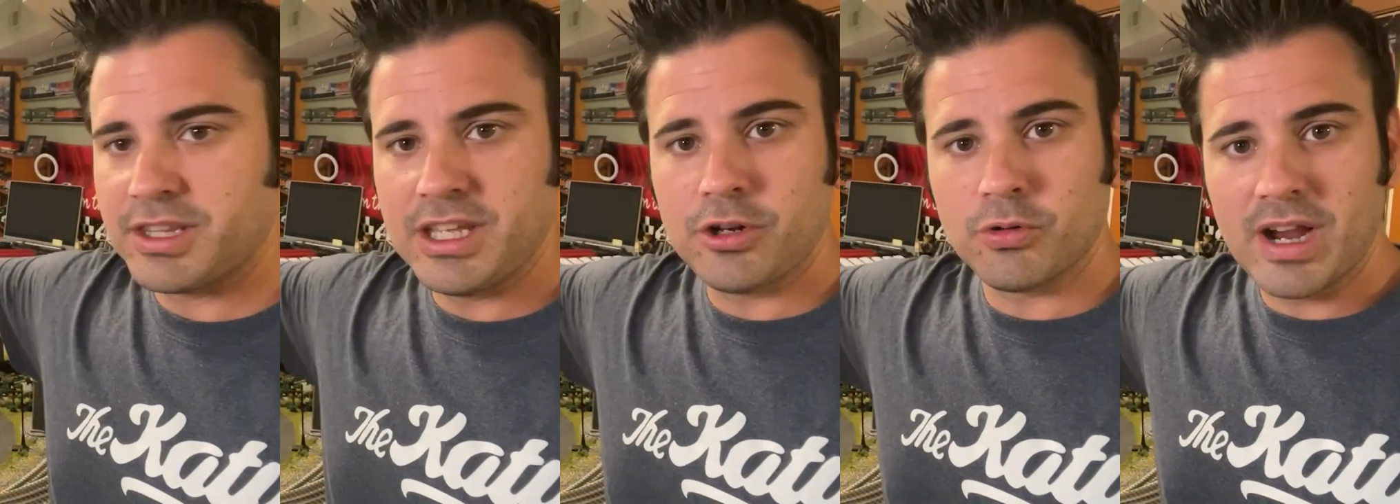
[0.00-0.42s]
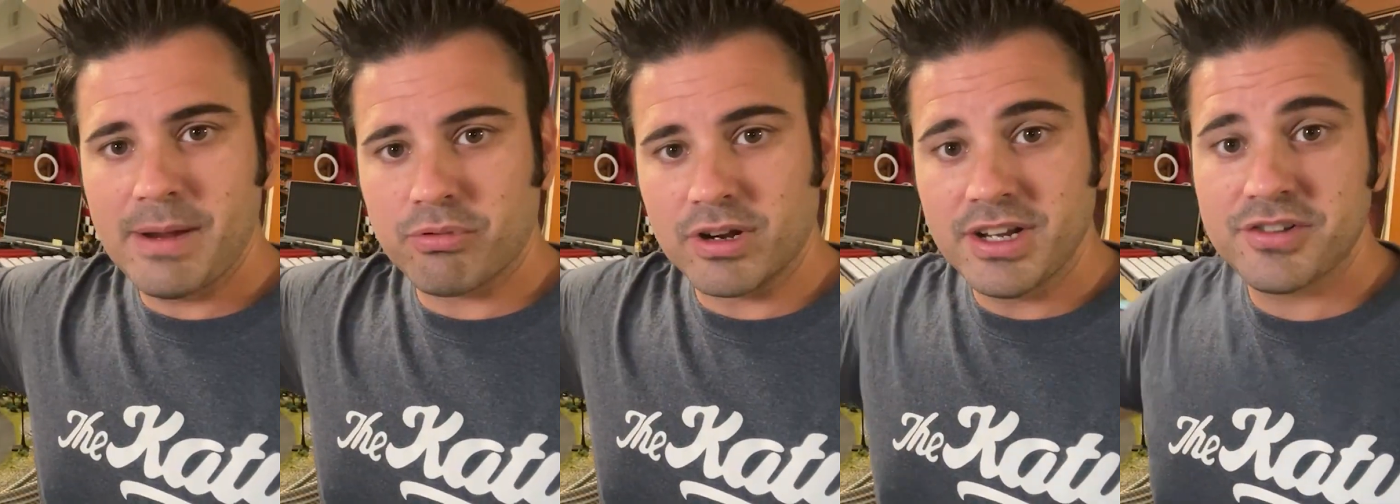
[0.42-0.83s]
the gray
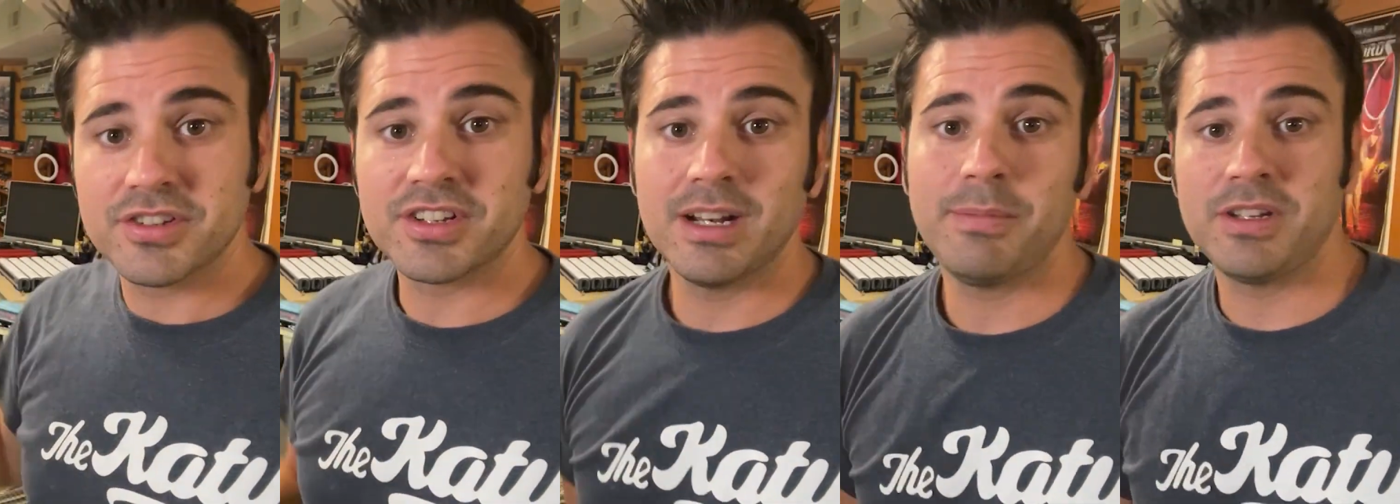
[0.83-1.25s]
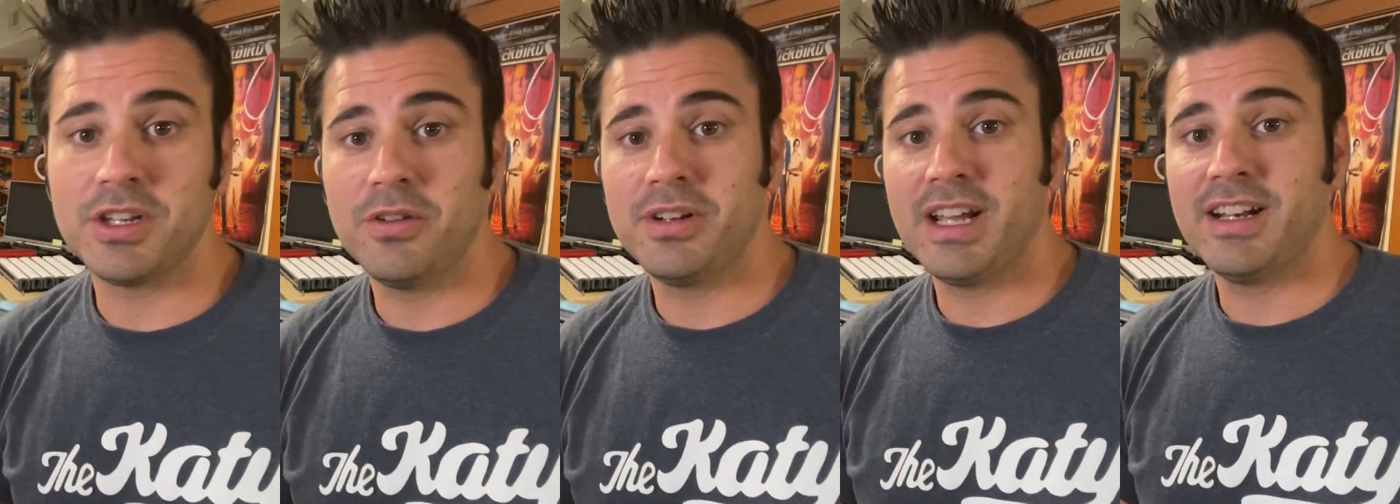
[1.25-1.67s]
bridge is going to be
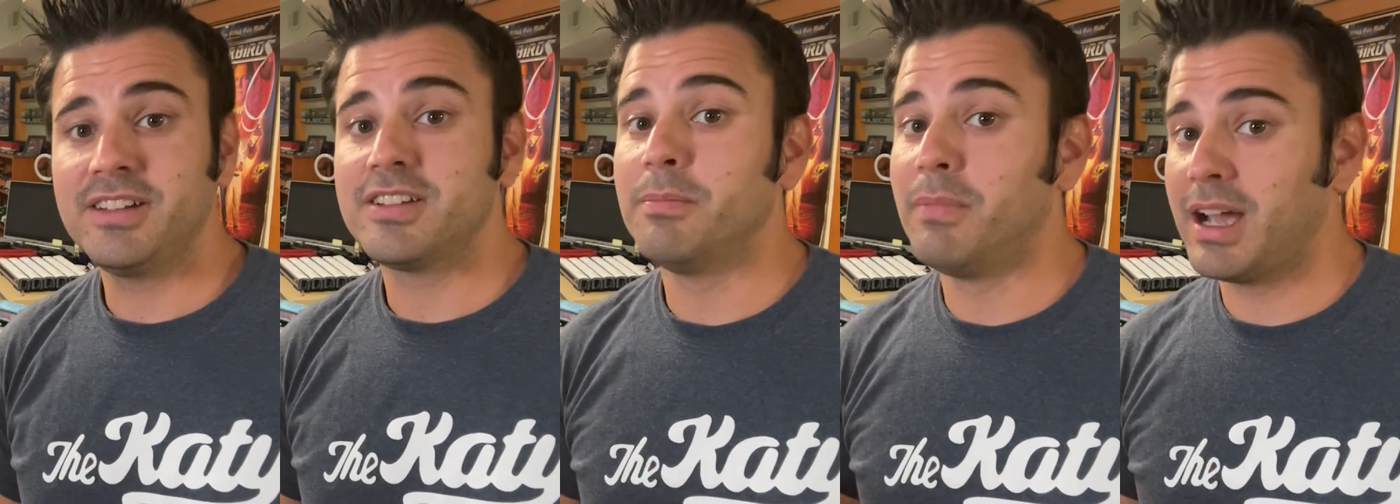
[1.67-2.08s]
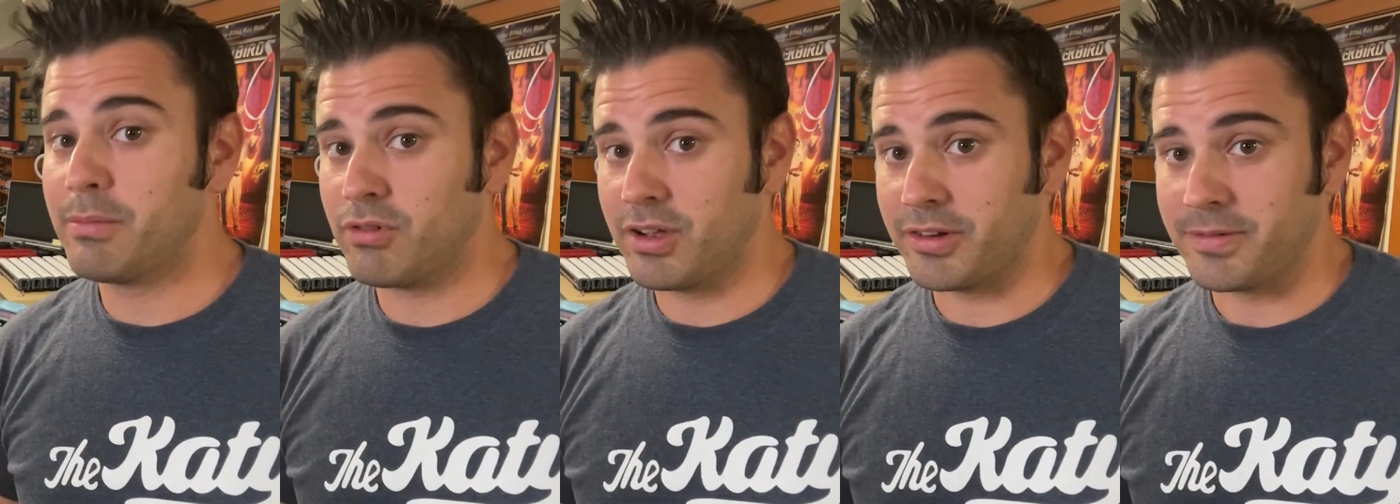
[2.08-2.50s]
donated to my
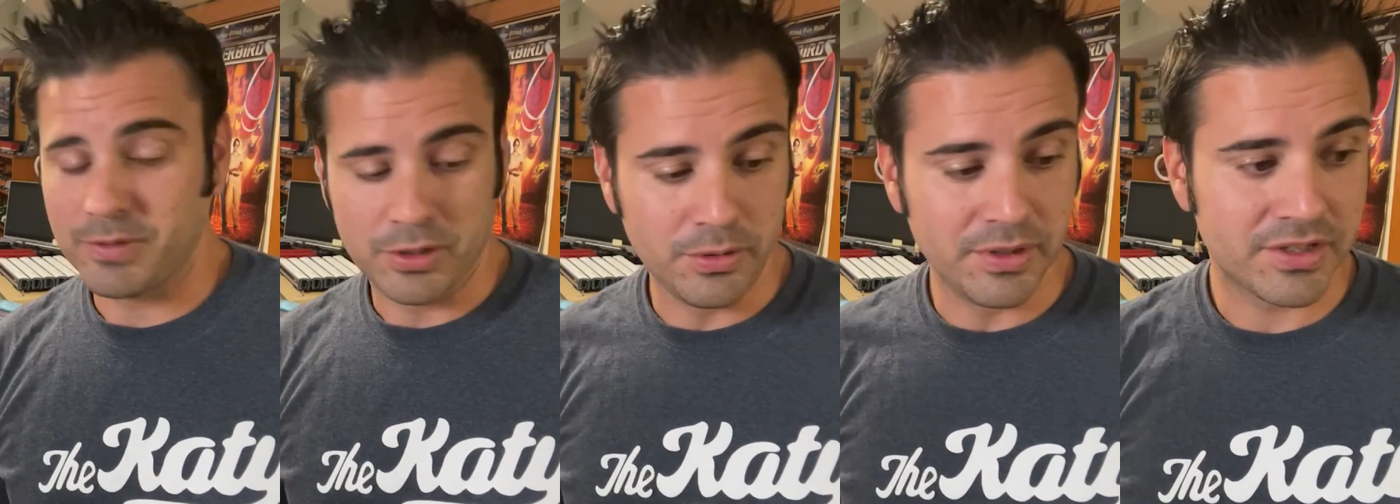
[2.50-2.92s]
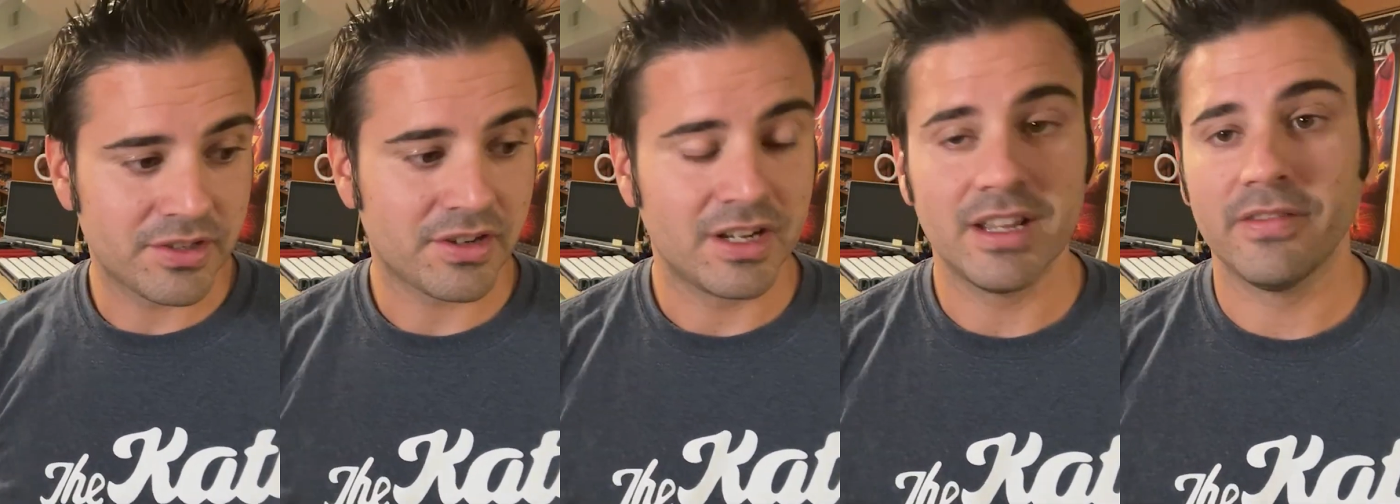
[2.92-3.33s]
brother, who is
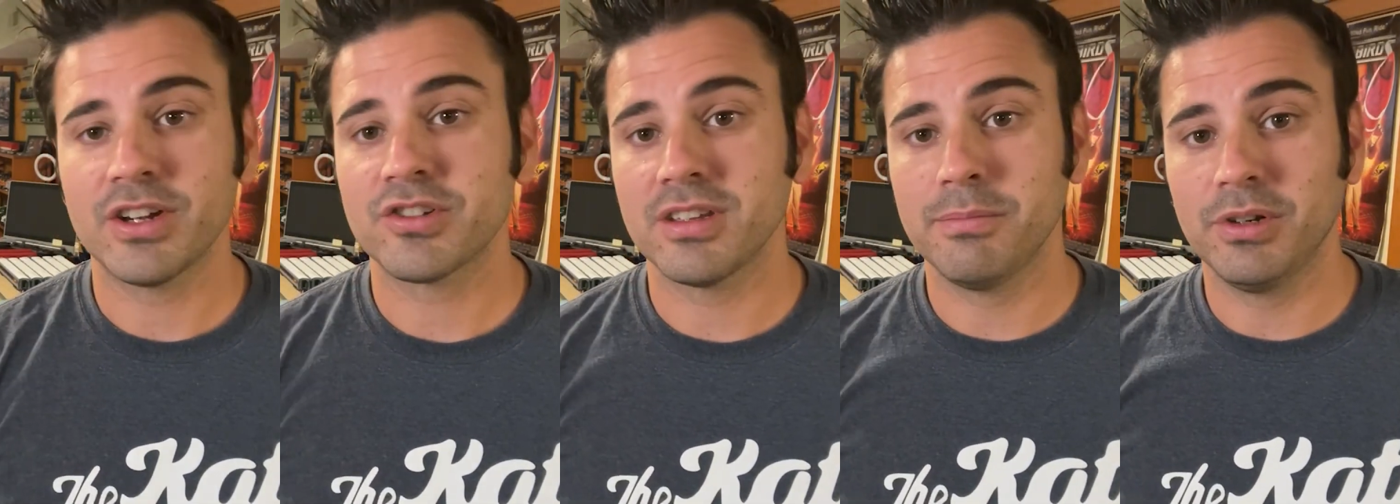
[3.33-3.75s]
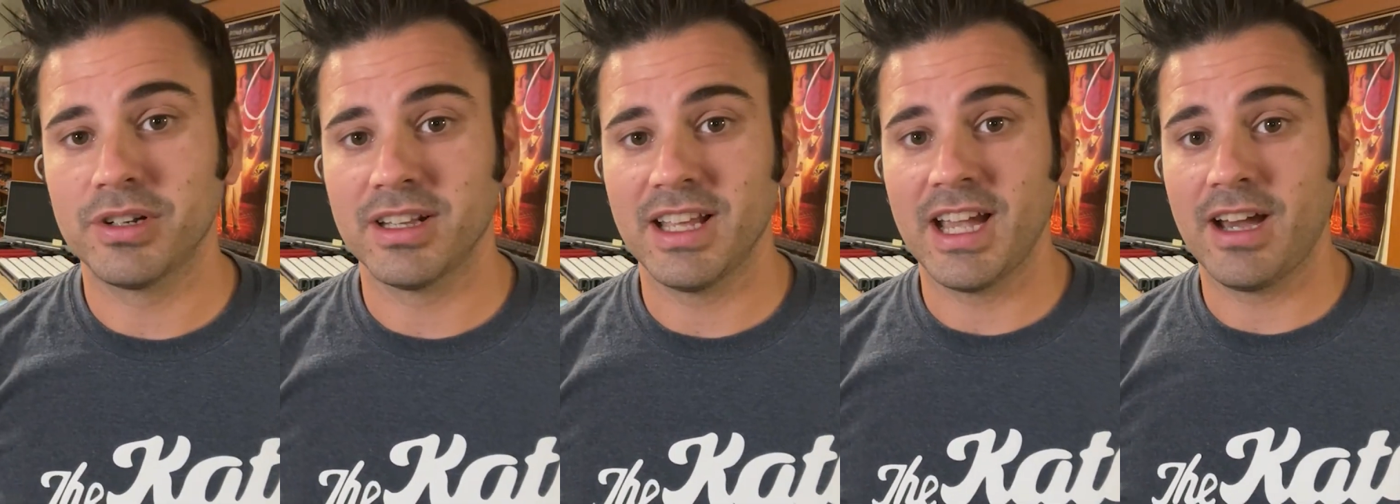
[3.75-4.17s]
going to eventually build a
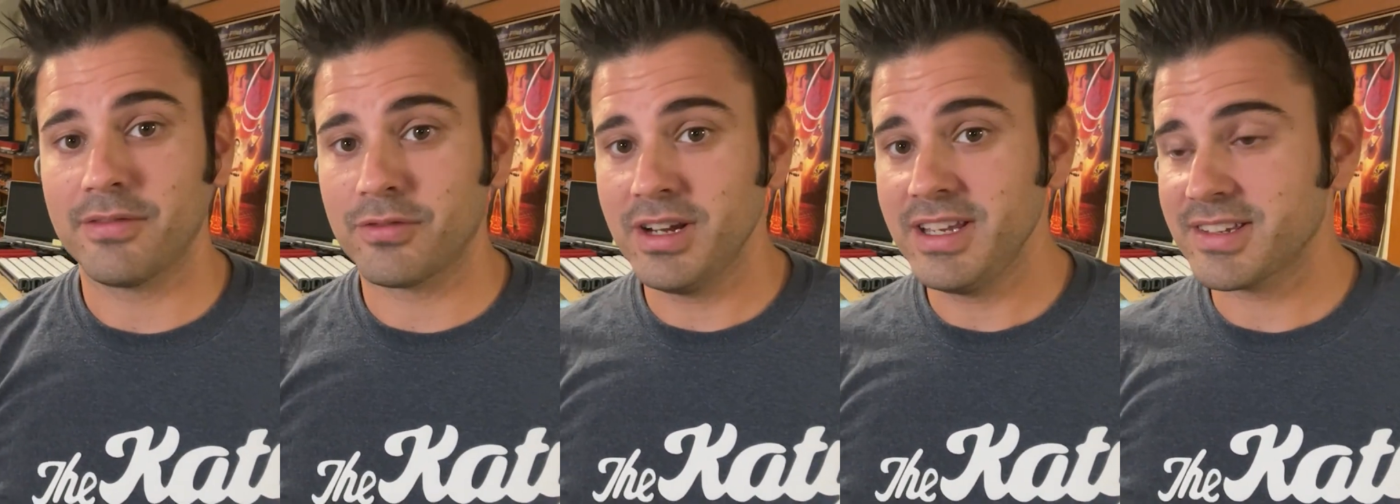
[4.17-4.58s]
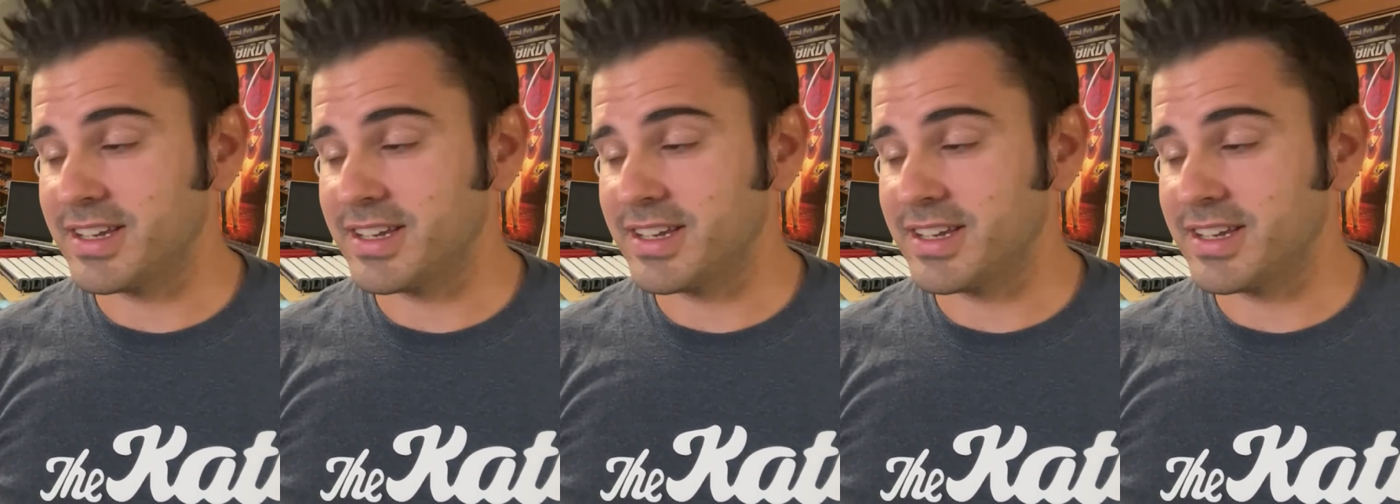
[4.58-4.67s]
layout for his